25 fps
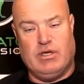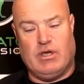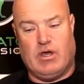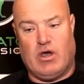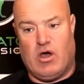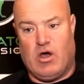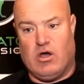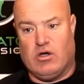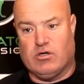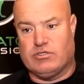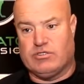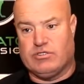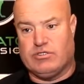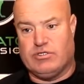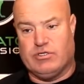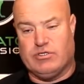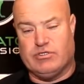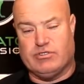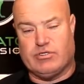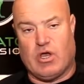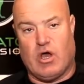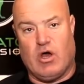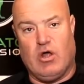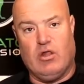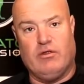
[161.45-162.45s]

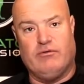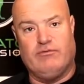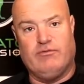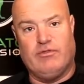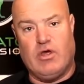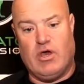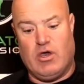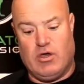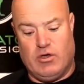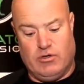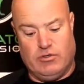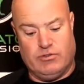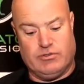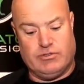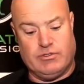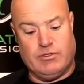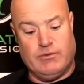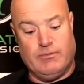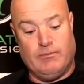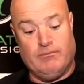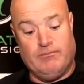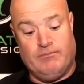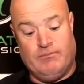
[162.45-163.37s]
Hogsters, all of those